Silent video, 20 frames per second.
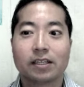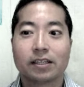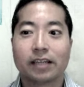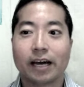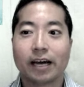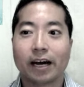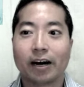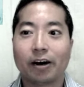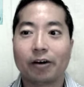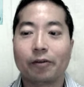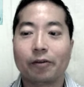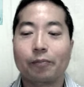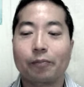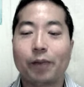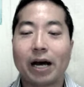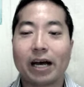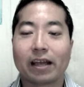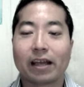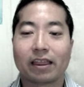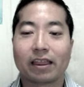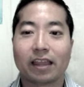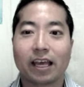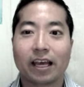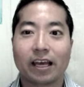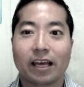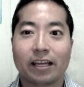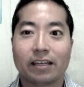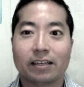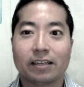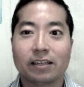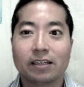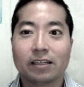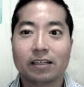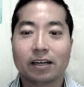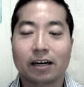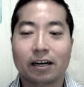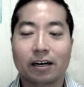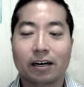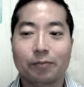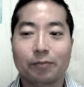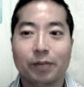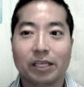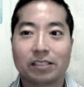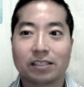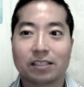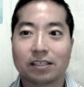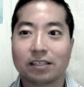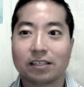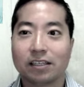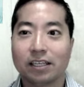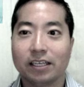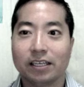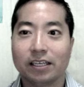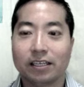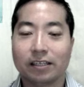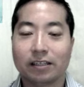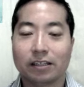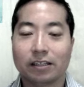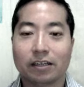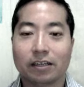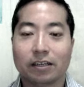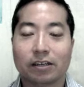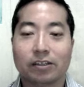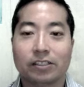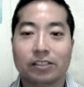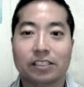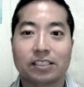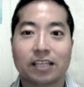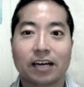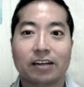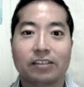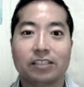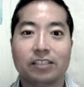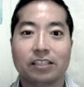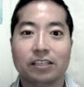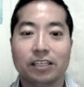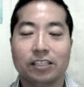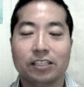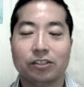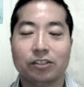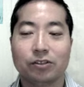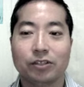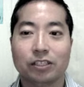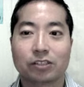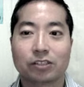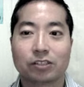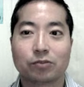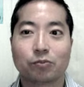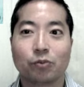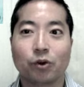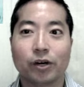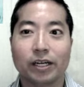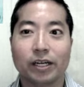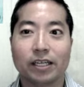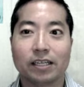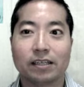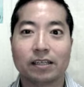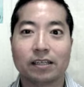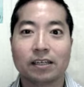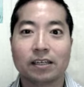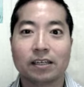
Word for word: Now, back then, basically, her desire to issue this warning